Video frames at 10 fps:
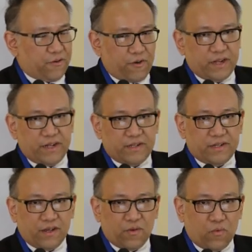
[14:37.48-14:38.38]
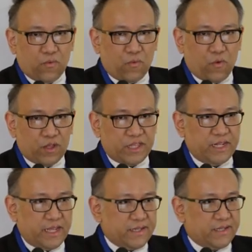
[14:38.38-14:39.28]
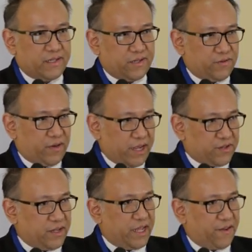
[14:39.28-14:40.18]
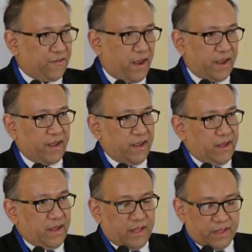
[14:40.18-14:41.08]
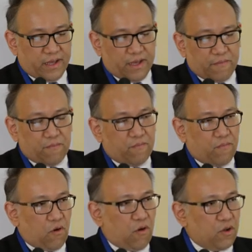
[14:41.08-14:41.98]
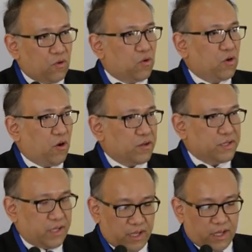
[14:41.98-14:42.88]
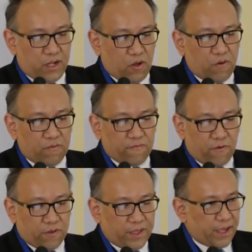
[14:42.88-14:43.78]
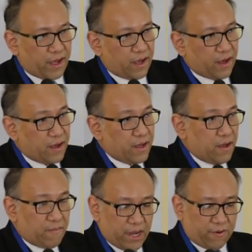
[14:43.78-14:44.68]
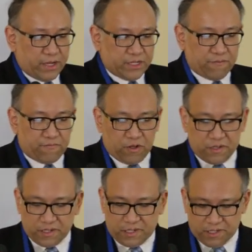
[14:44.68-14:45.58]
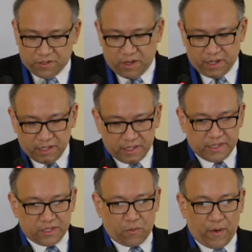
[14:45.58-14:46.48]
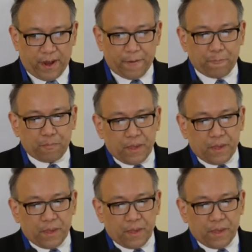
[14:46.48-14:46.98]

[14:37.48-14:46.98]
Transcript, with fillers: credit worthiness to actually attract the more low-cost loan for their migration processes. So I think this is where